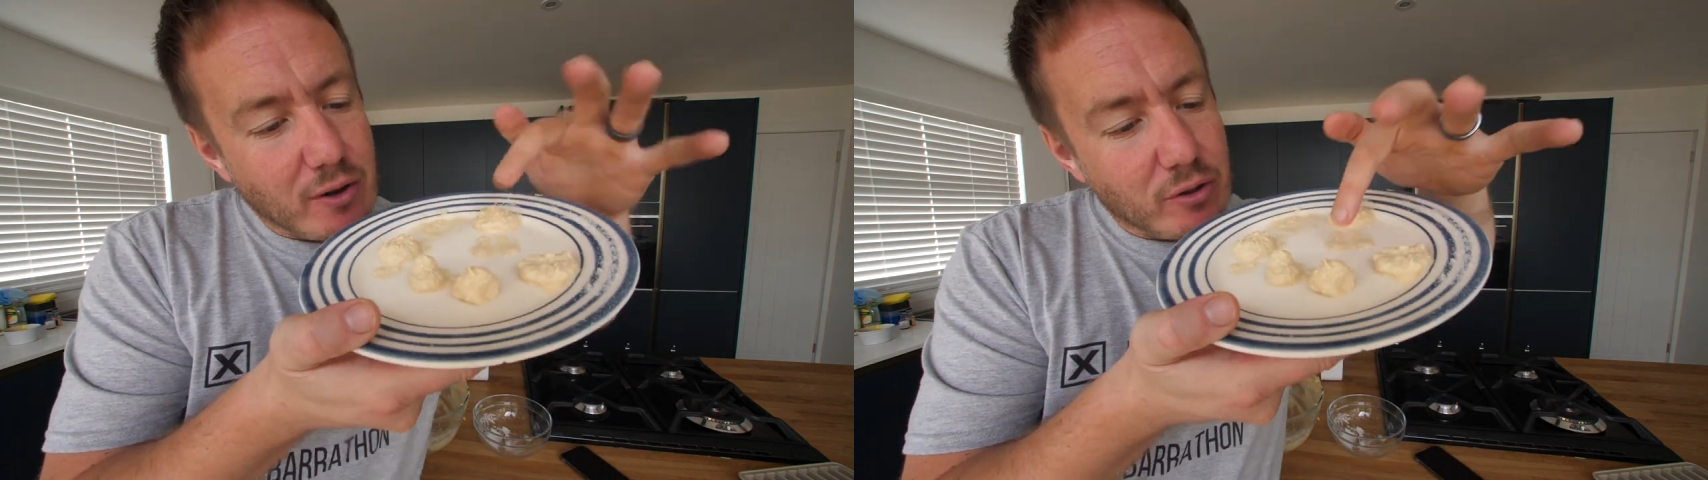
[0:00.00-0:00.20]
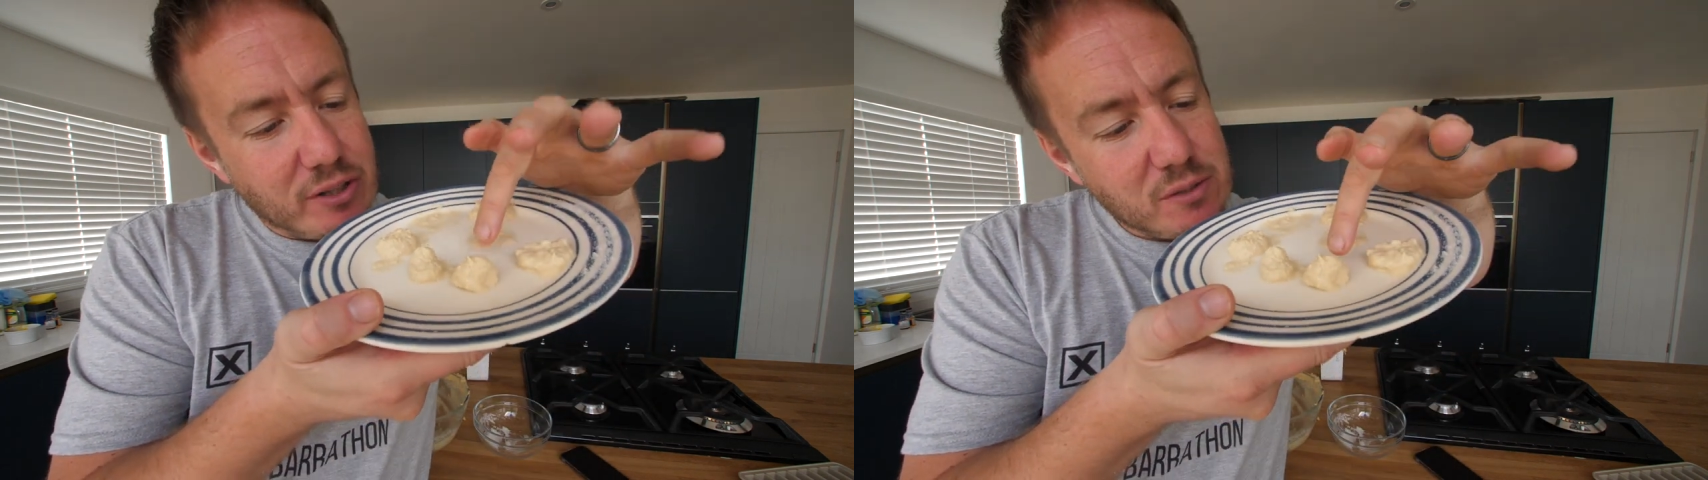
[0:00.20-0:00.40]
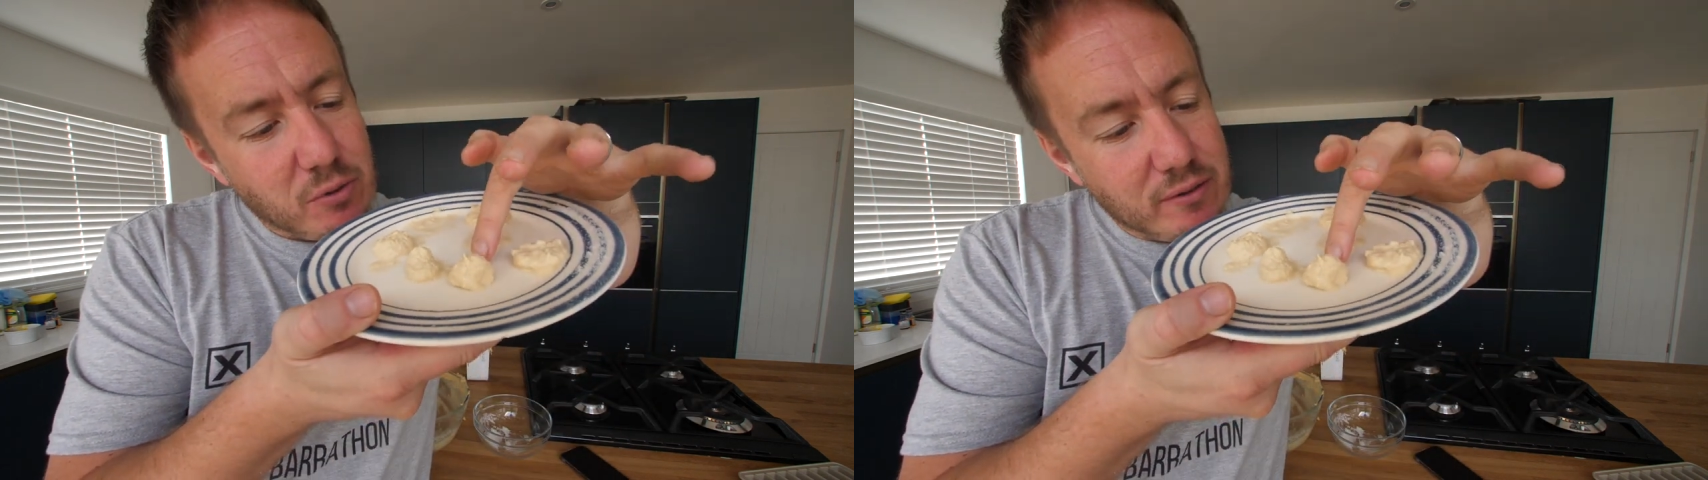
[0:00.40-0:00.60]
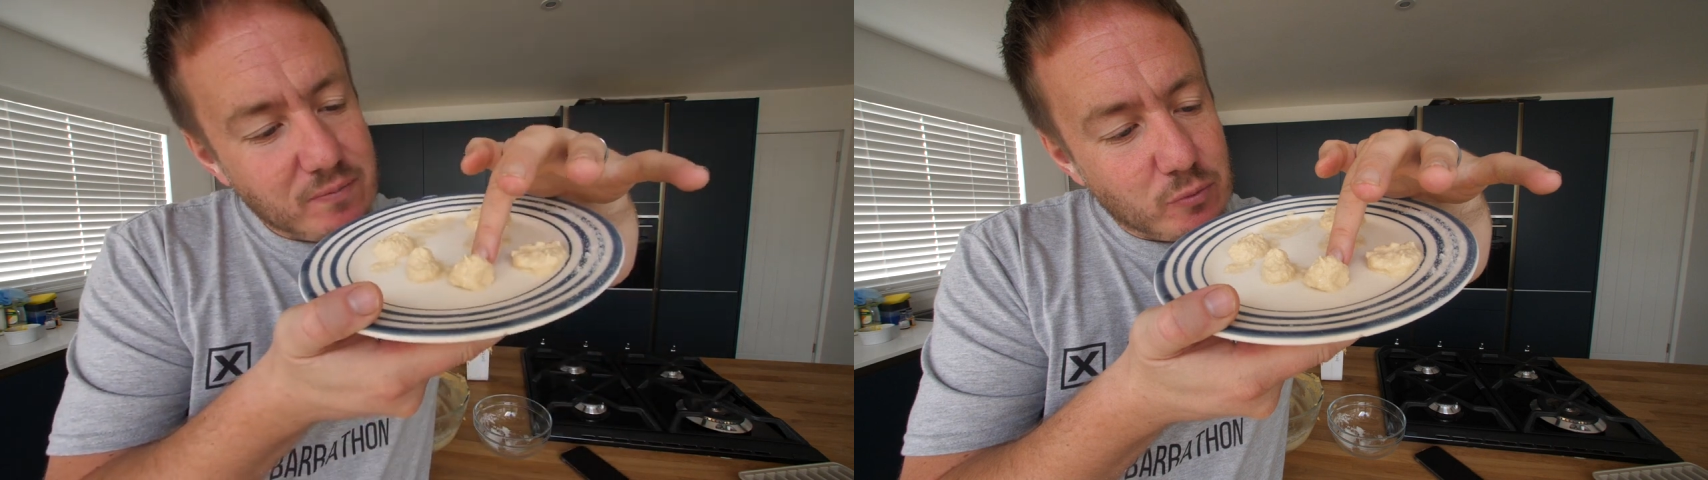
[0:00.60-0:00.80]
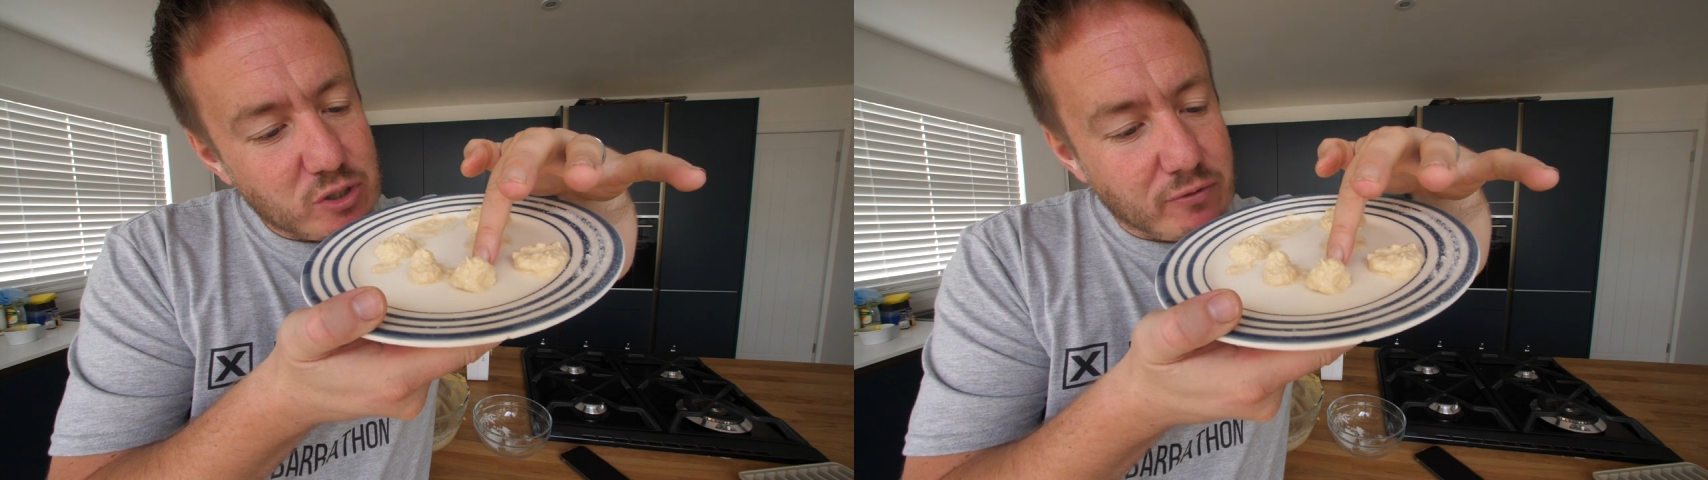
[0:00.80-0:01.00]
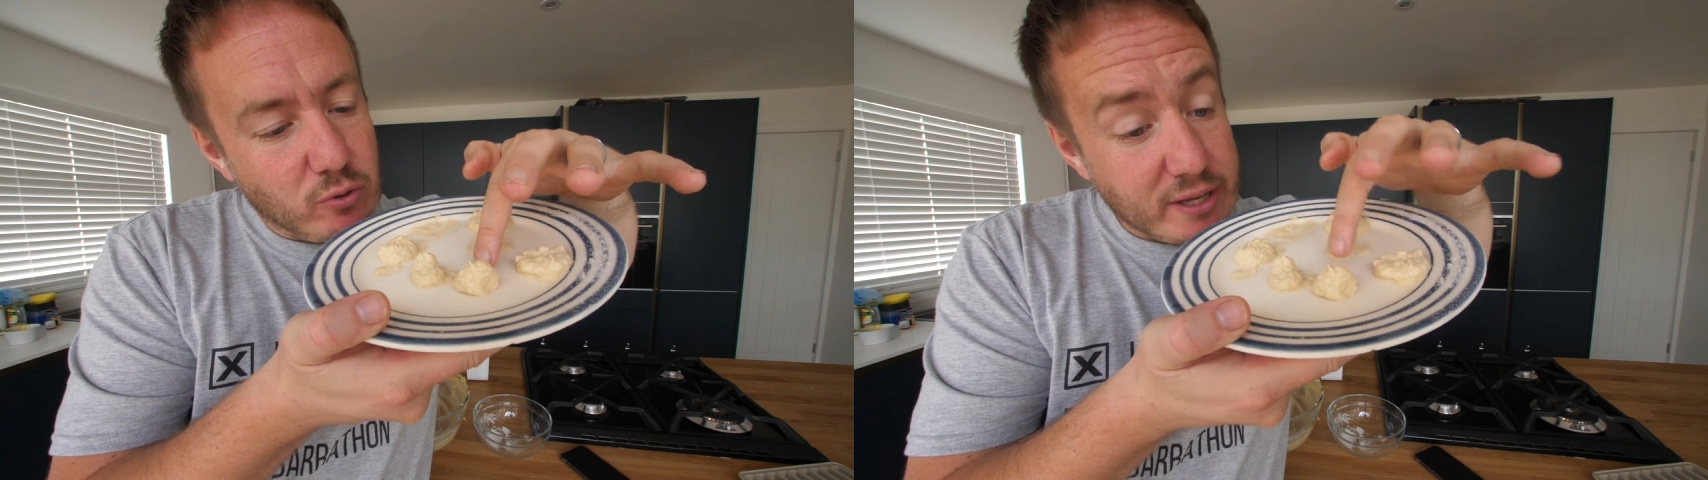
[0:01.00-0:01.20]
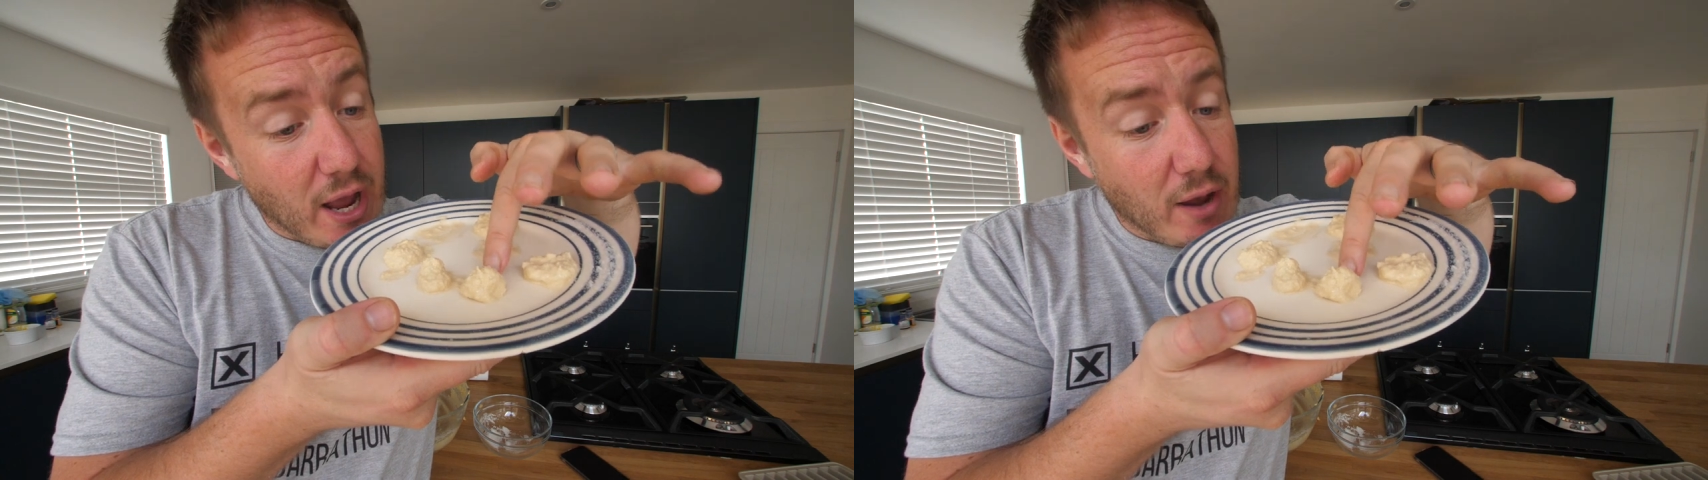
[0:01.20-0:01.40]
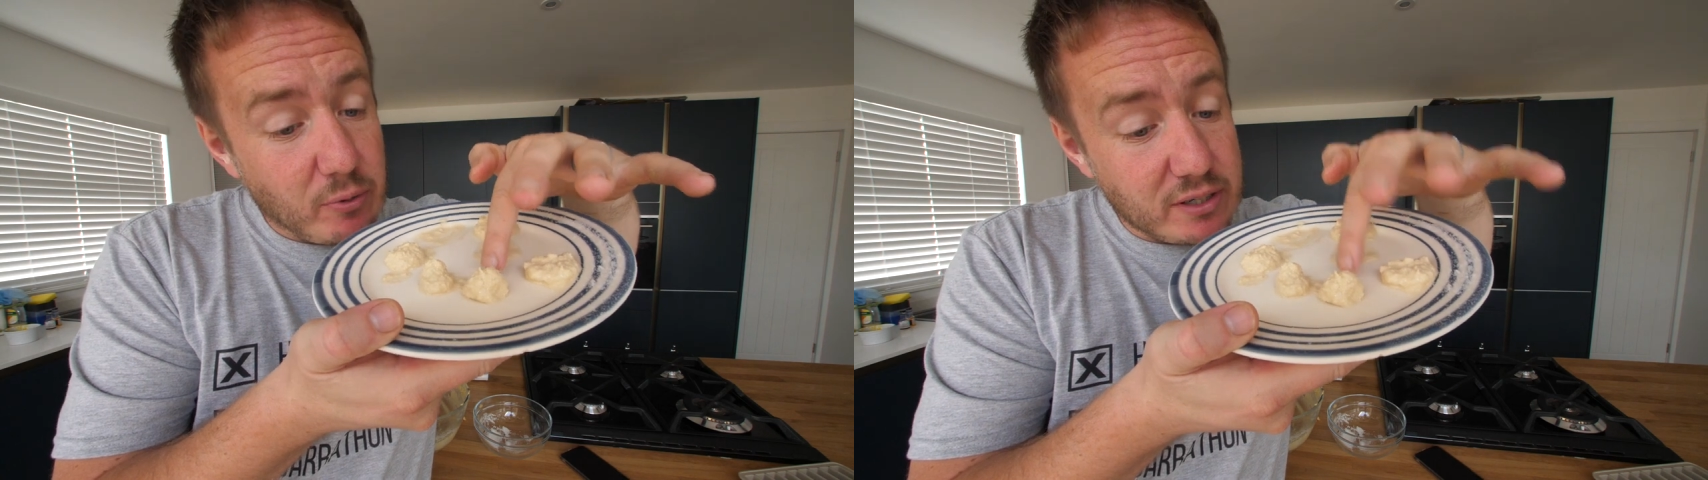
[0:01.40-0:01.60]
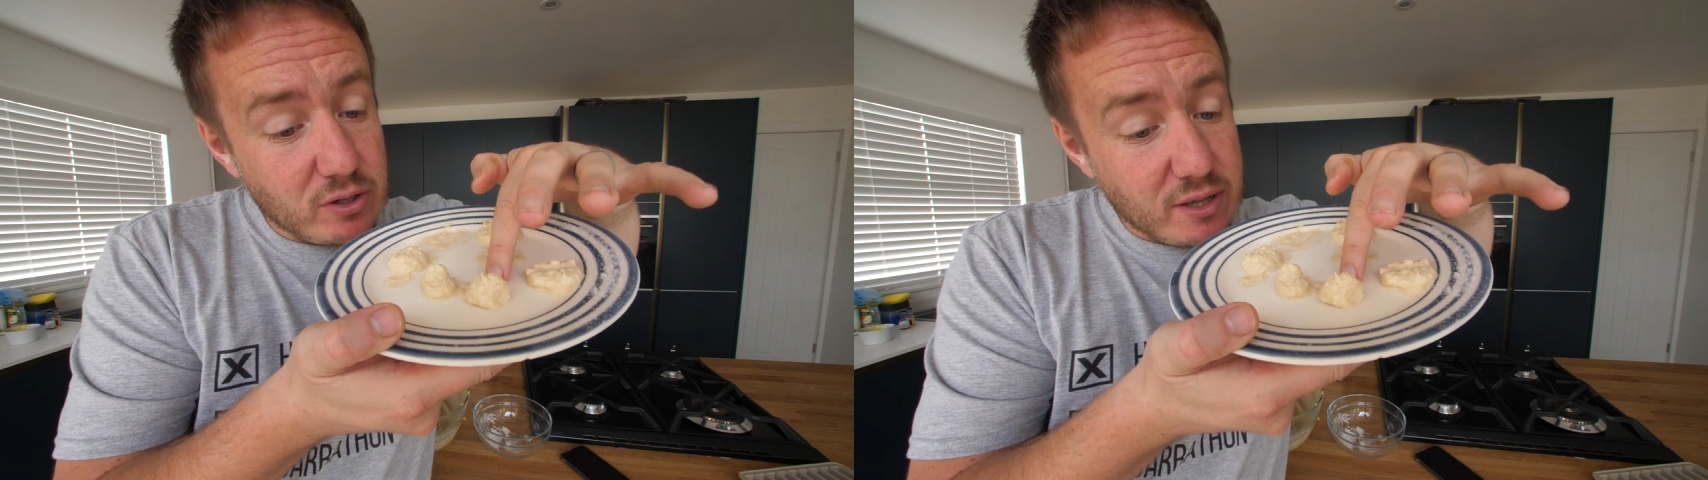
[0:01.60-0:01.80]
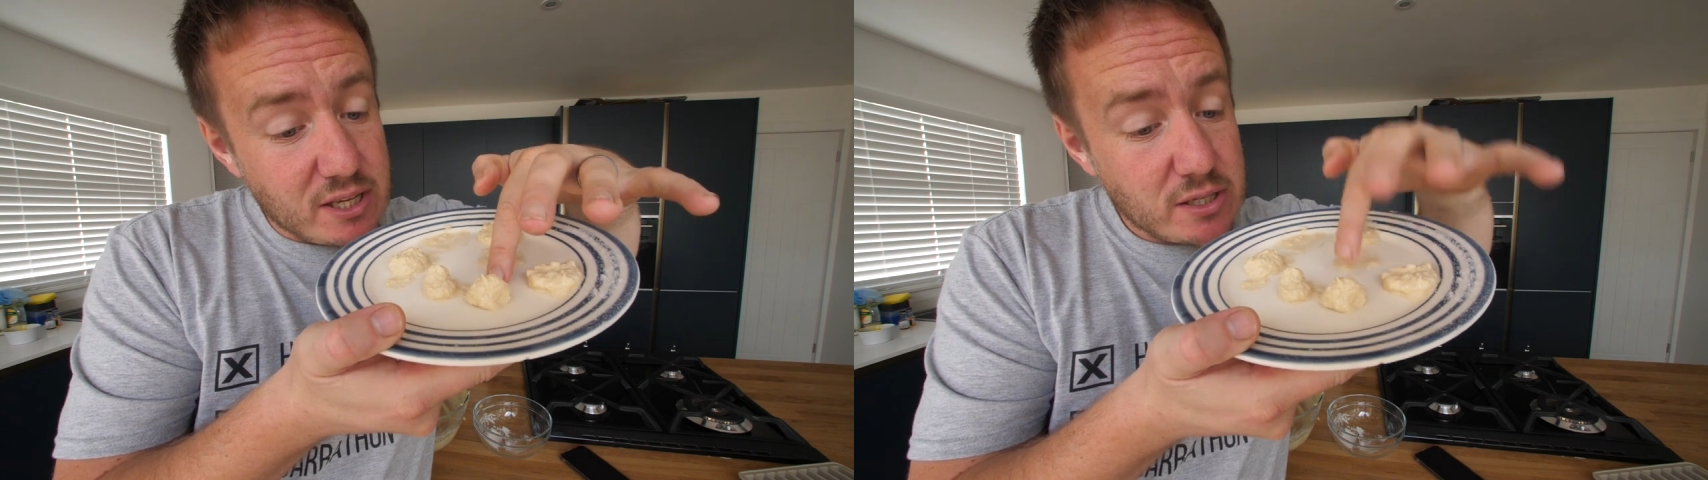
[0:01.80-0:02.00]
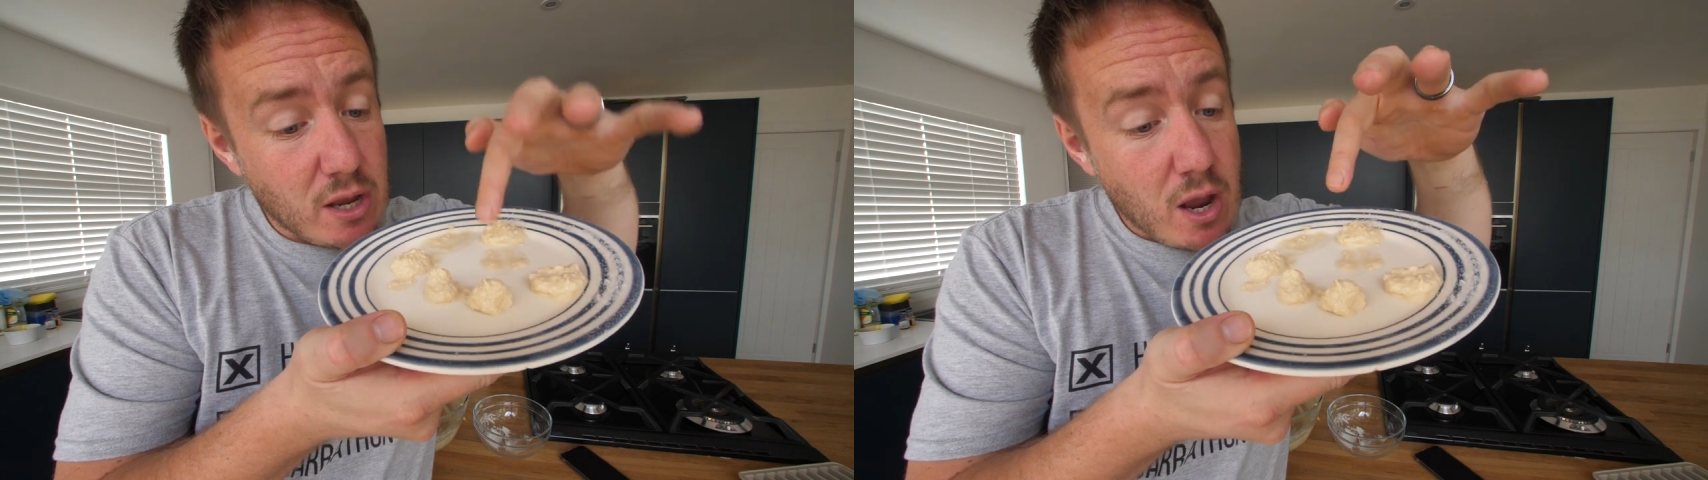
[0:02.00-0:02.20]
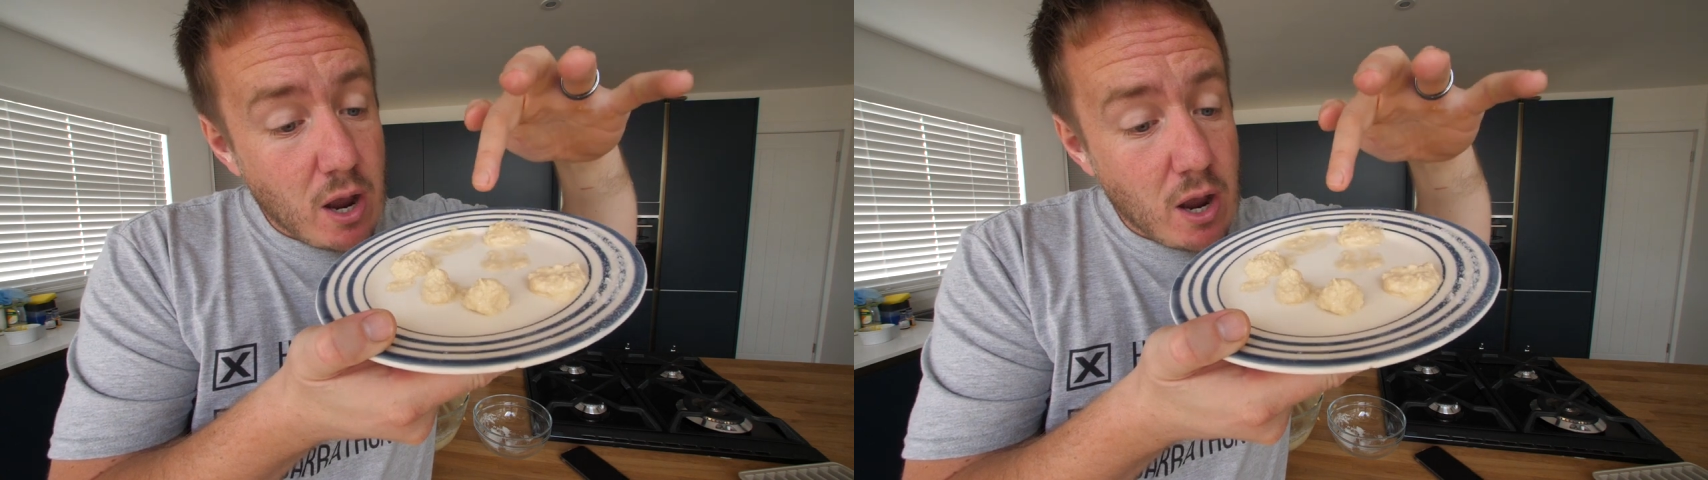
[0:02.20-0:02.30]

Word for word: I got this one, which I thought, yeah, I'm gonna do this.